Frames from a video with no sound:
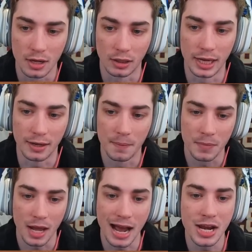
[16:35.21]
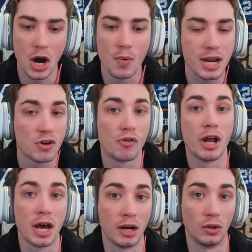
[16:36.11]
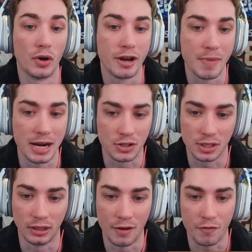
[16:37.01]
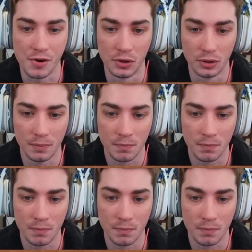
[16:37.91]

Like, I know we can run on Eloy Jimenez in left field,